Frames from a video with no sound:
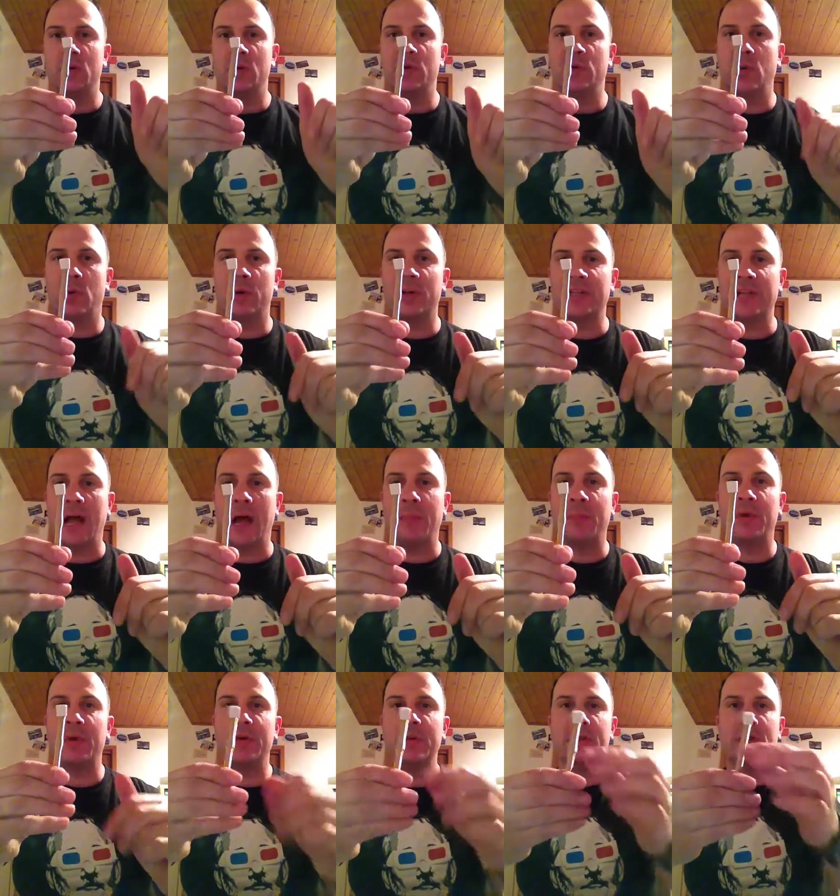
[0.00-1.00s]
door
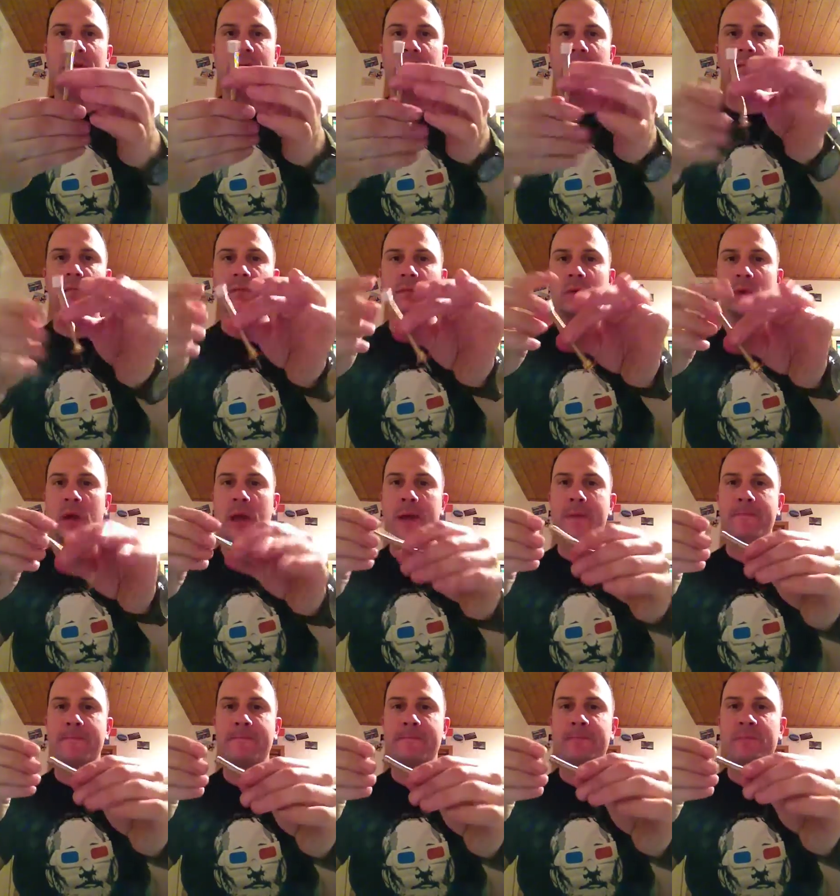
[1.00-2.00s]
stoppers,
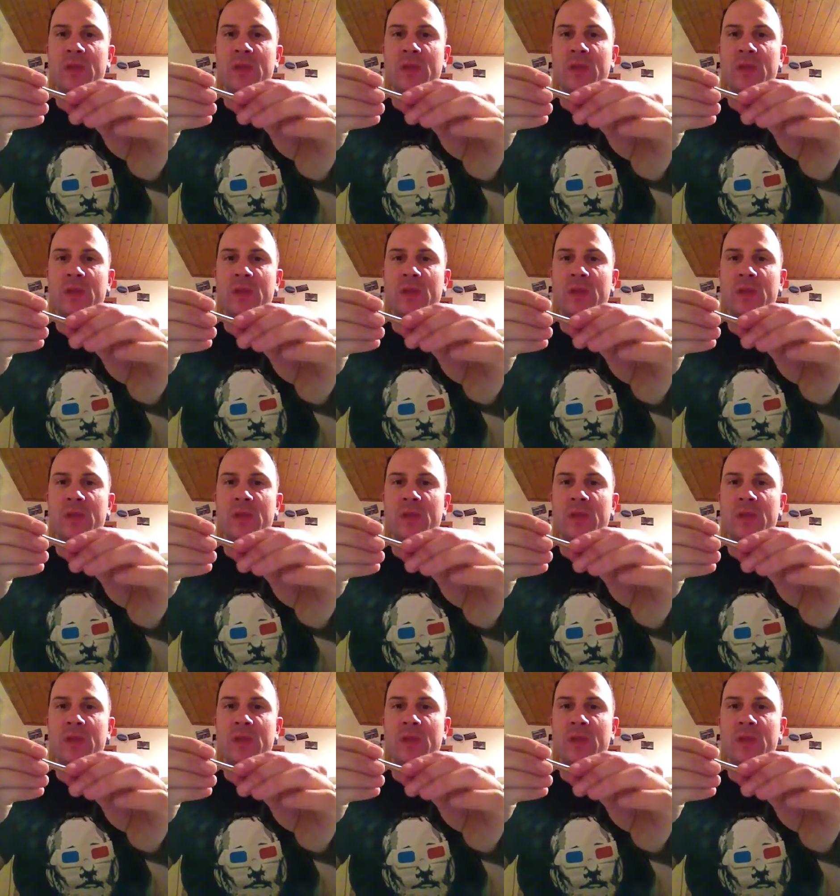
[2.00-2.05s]
okay?